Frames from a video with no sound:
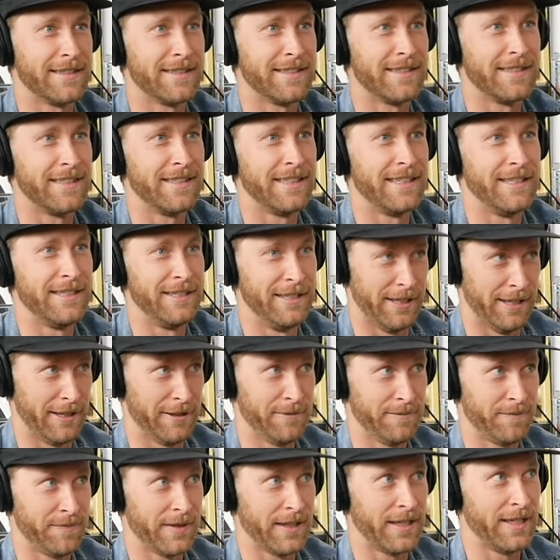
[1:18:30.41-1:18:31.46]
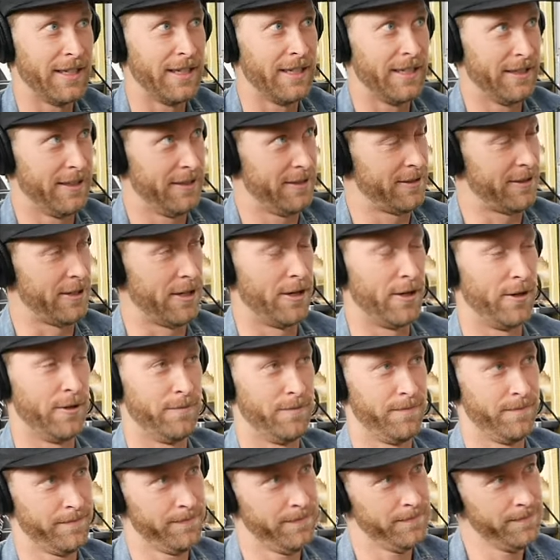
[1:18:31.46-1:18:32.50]
Yeah. You know?
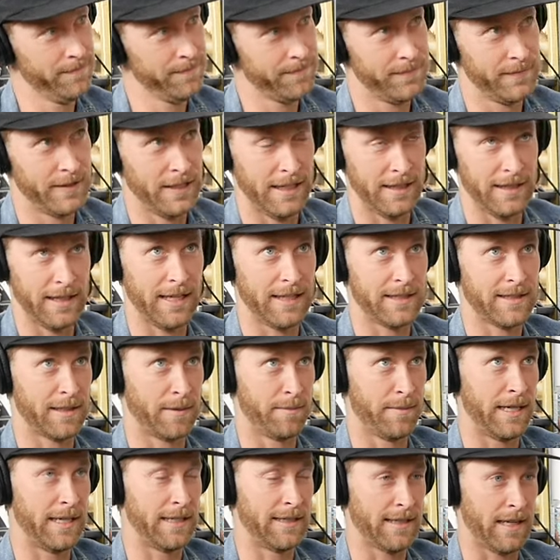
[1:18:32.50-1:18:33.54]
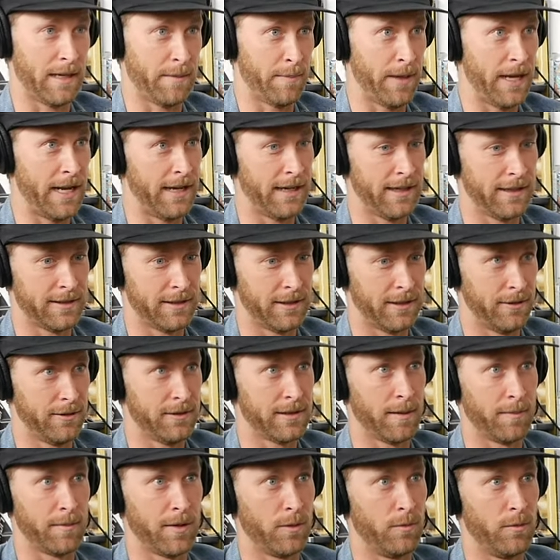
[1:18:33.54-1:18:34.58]
So unless somebody's like paying us to do
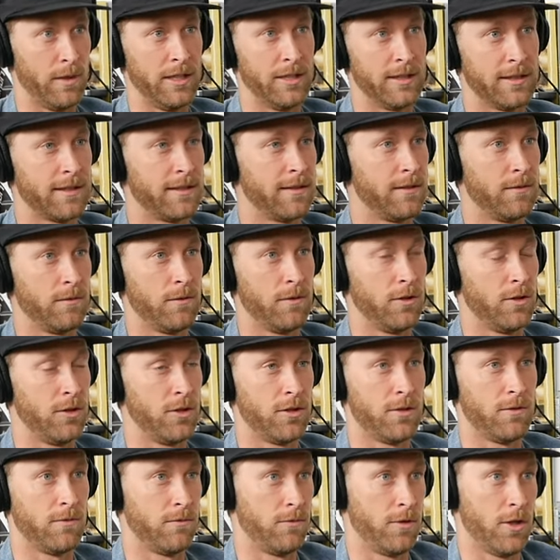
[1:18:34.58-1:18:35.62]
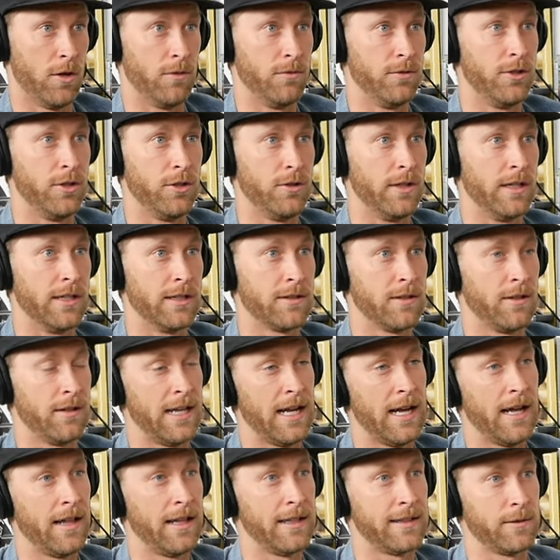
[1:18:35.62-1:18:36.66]
something, we just don't do it. So
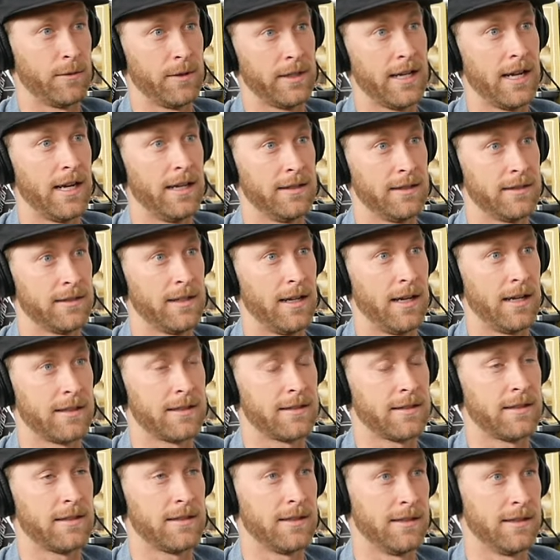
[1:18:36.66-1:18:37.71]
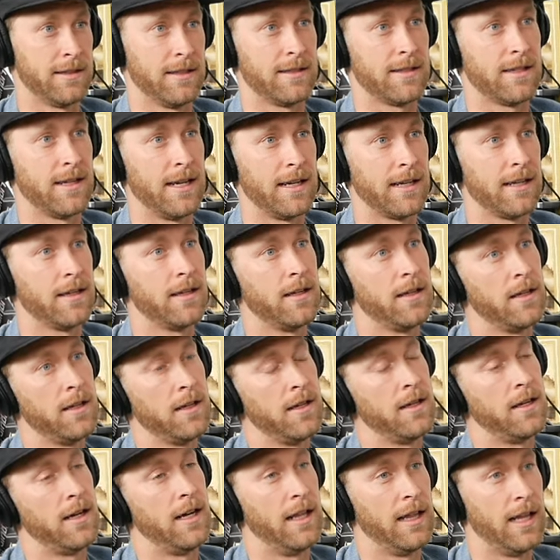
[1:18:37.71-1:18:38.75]
now that's what kind of sucks because it's like
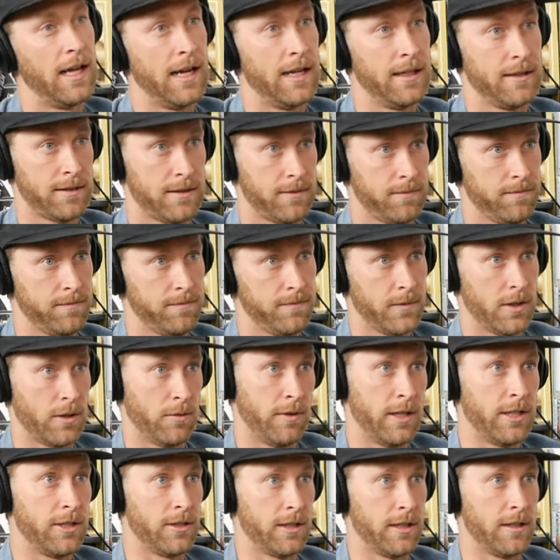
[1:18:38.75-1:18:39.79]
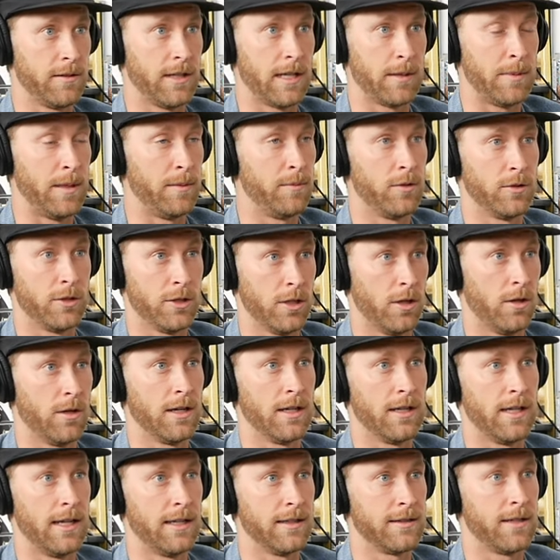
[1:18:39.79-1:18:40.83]
Alliance originally, like people would go on
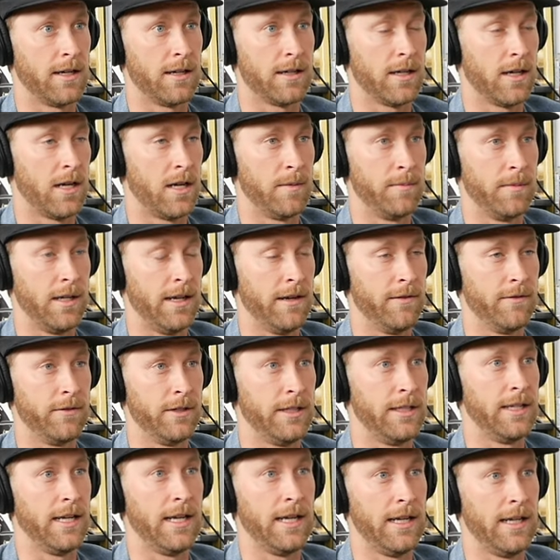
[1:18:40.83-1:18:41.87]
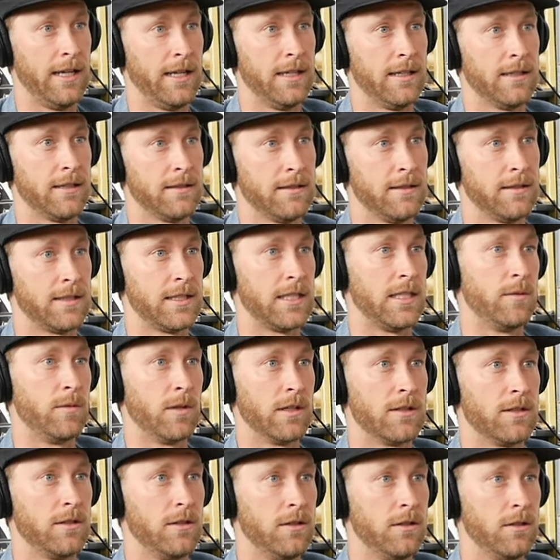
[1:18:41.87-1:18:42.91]
alliance dot com every day to see
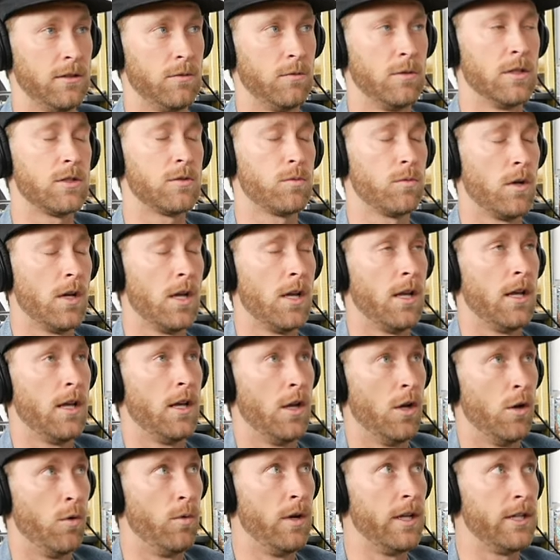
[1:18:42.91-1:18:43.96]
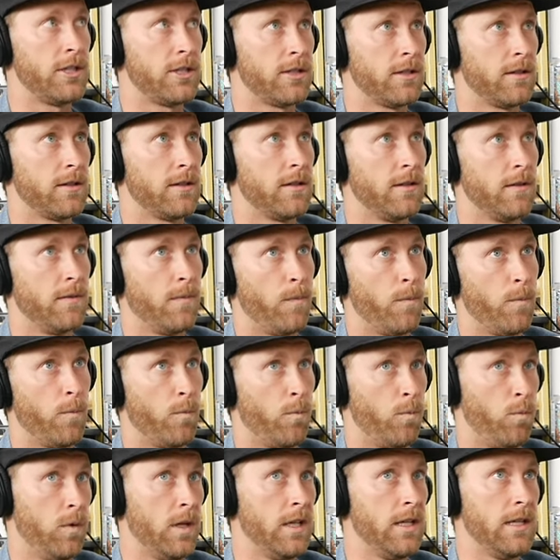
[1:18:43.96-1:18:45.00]
what's new, which, which
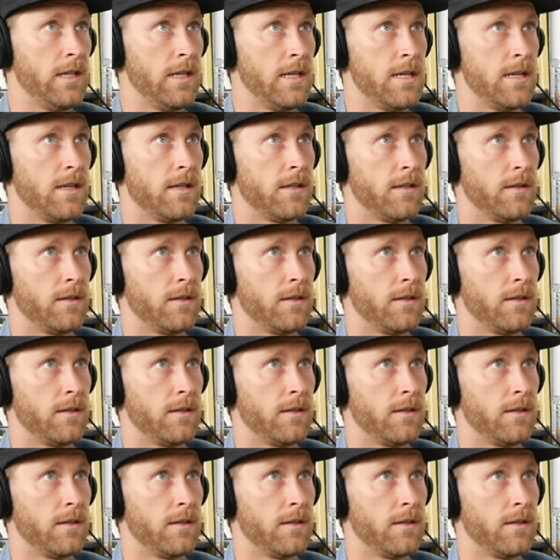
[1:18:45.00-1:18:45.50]
we,